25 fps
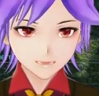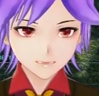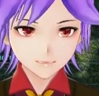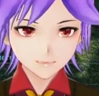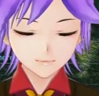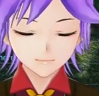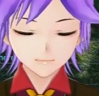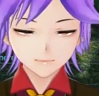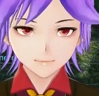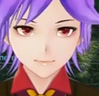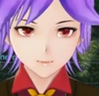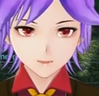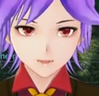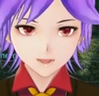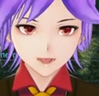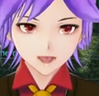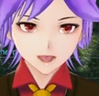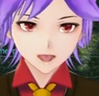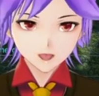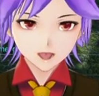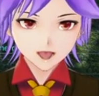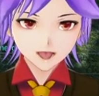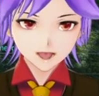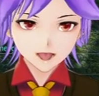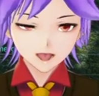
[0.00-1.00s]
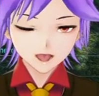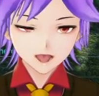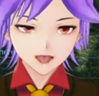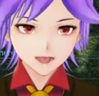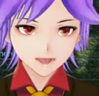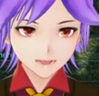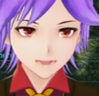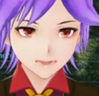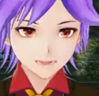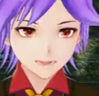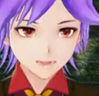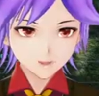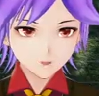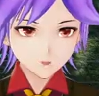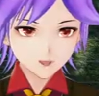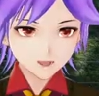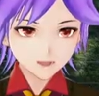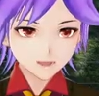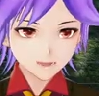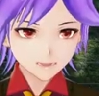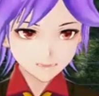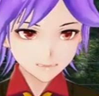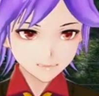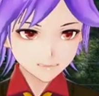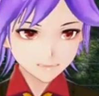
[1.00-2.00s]
so we could whack them all at
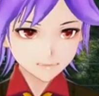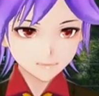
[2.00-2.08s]
once.